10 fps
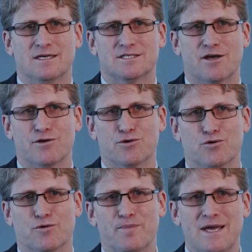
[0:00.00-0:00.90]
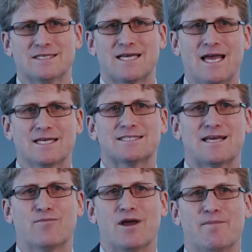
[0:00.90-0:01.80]
So you're being taken
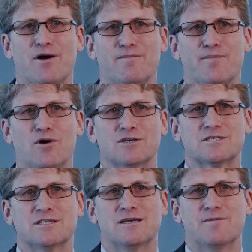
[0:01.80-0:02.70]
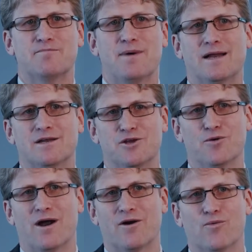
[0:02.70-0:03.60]
somewhere by the box, but
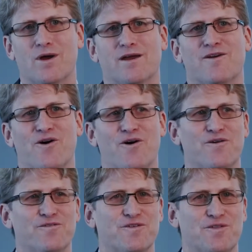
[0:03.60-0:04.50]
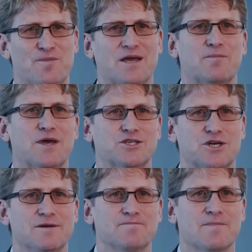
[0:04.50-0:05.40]
you are aware of the bigger
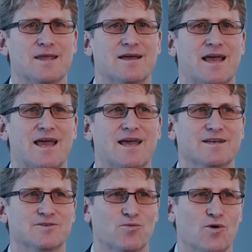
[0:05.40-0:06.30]
picture and